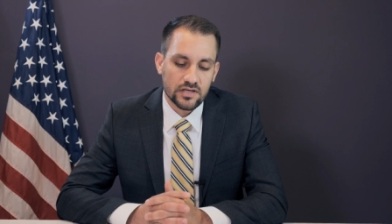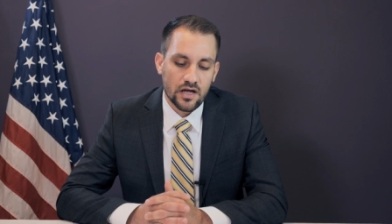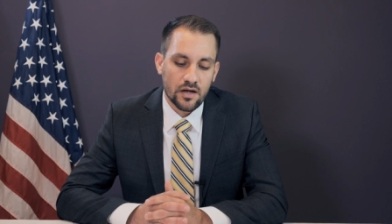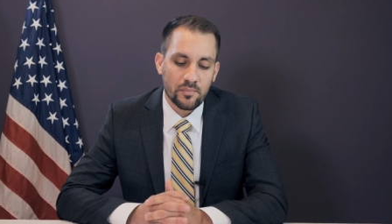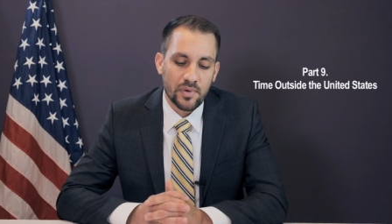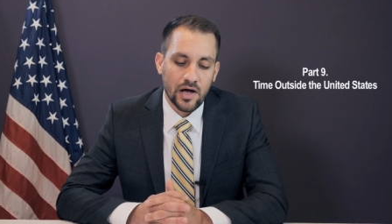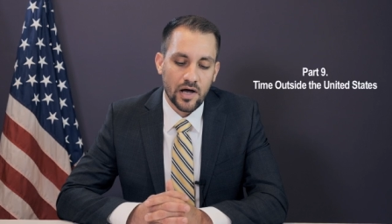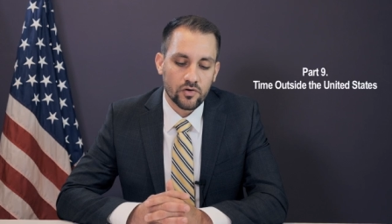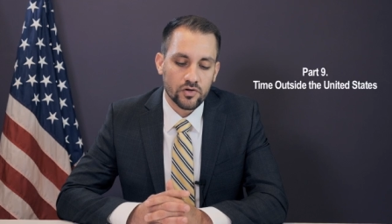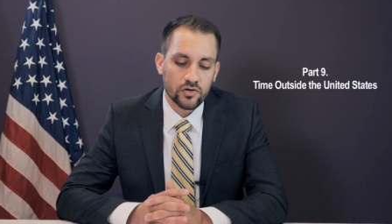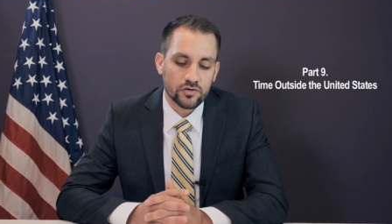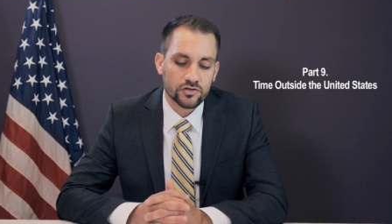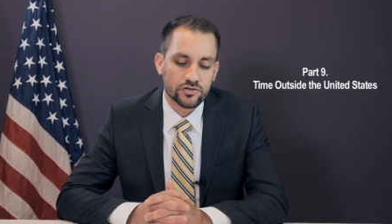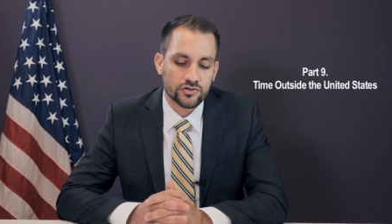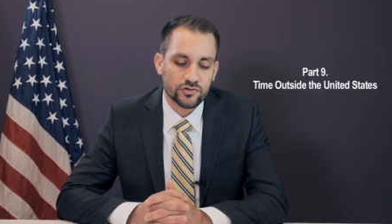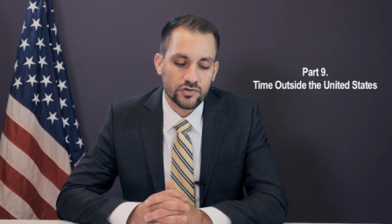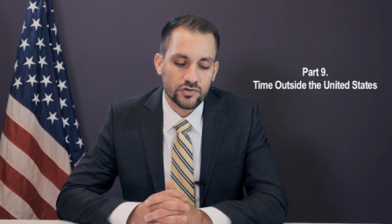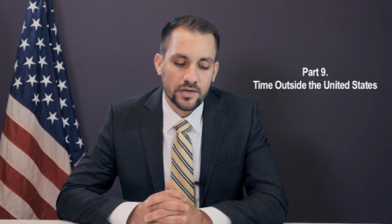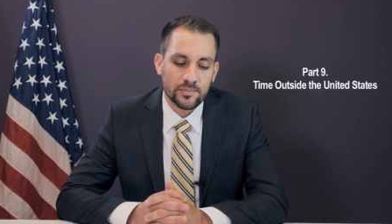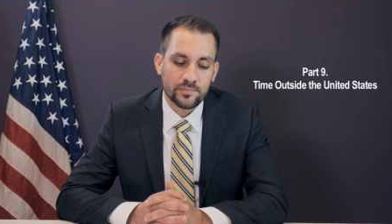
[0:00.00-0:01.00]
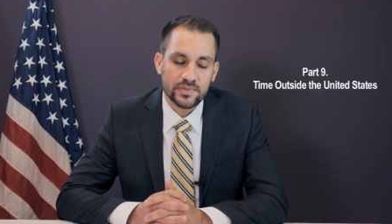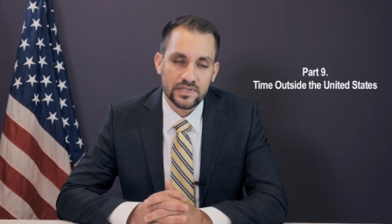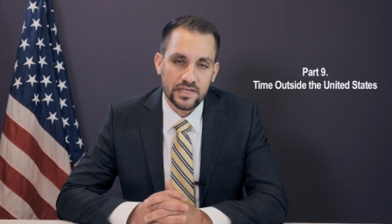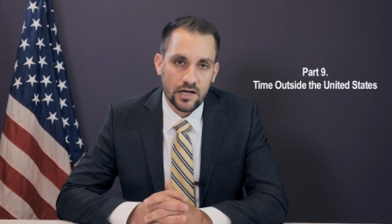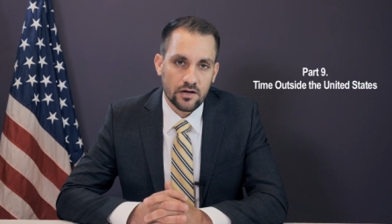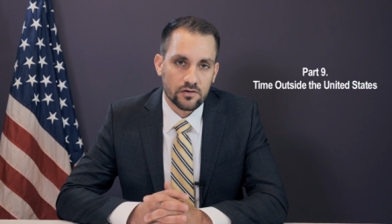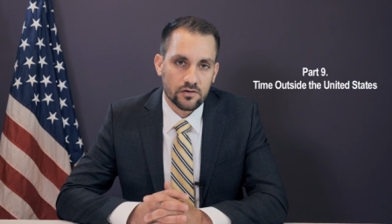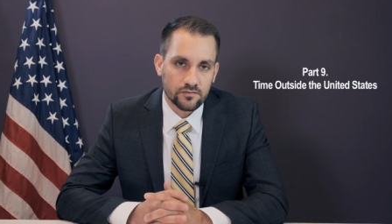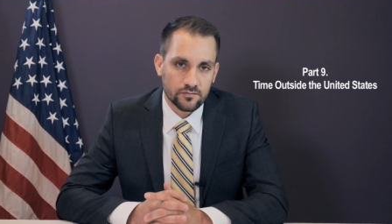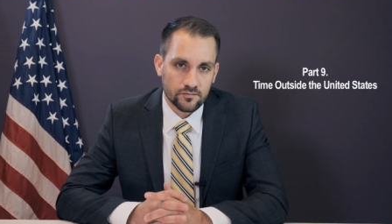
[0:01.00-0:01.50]
about your trips
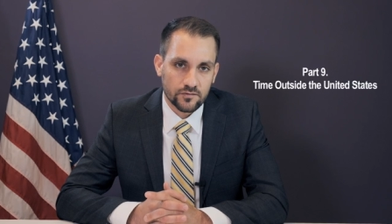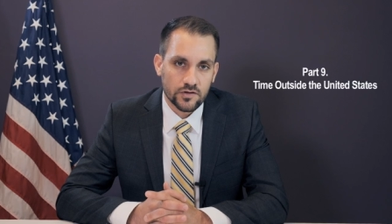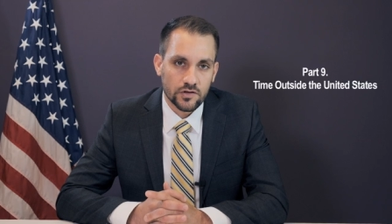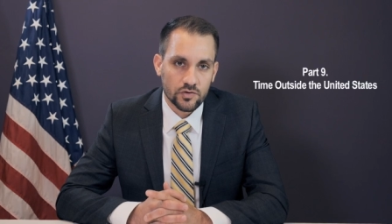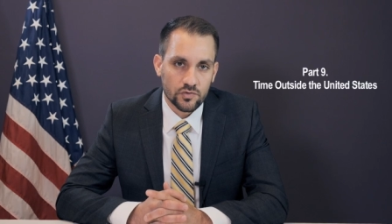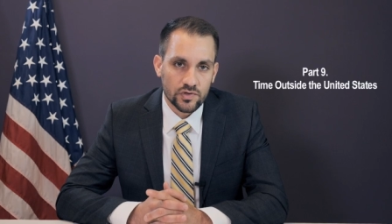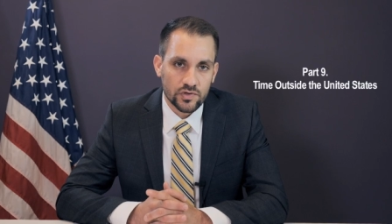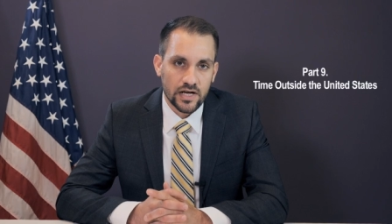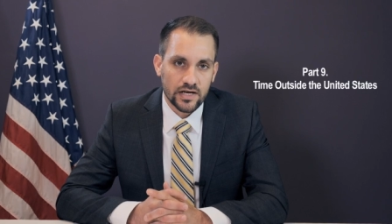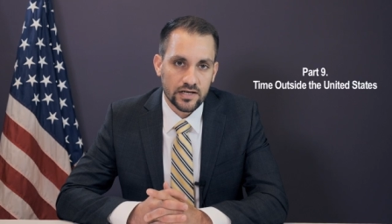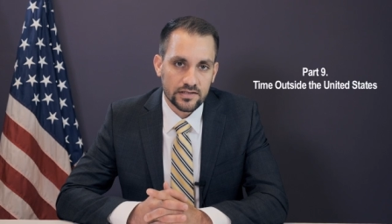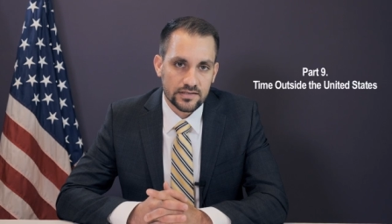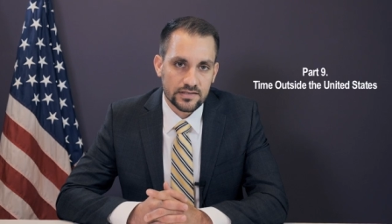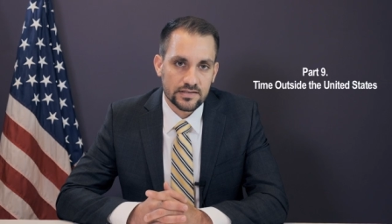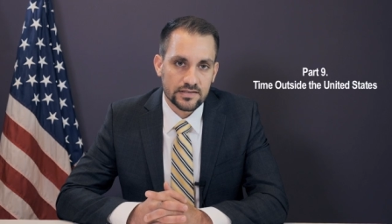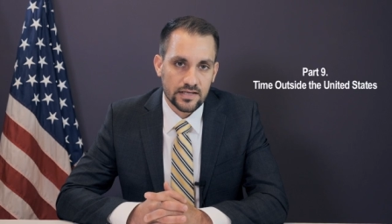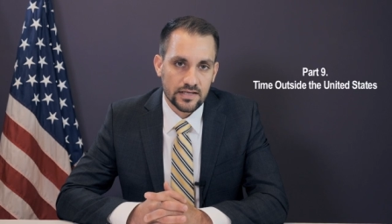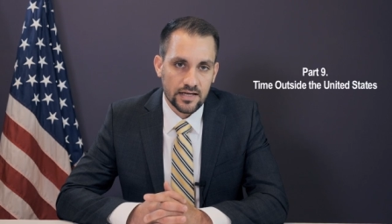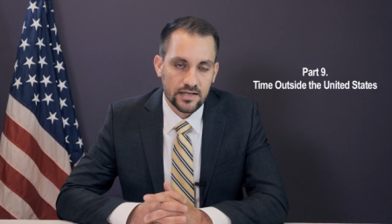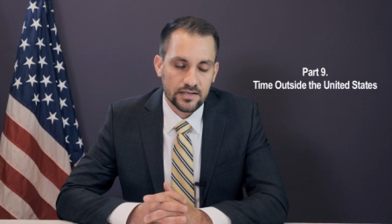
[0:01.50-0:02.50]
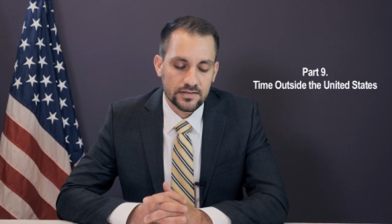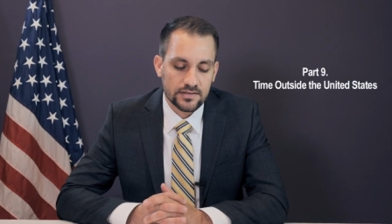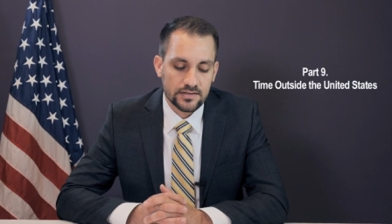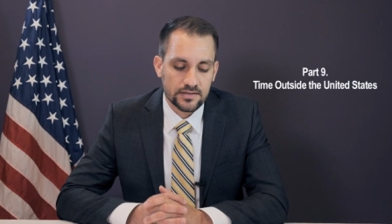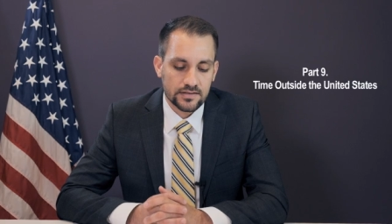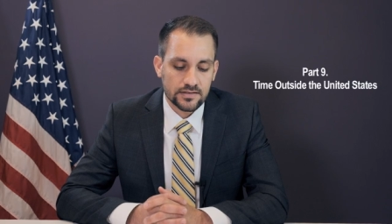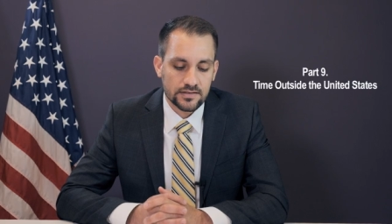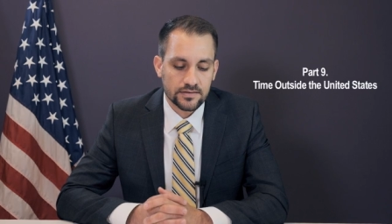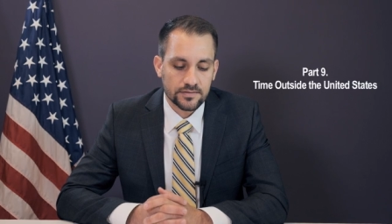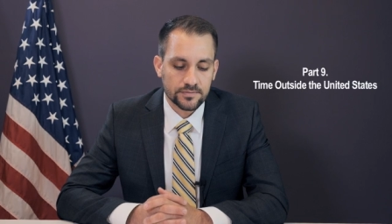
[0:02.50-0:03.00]
out of the United
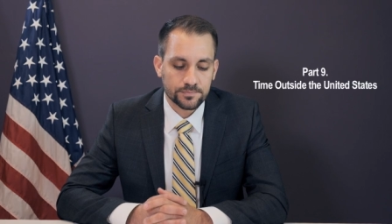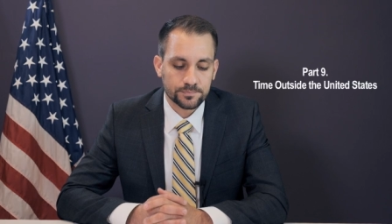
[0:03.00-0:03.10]
States.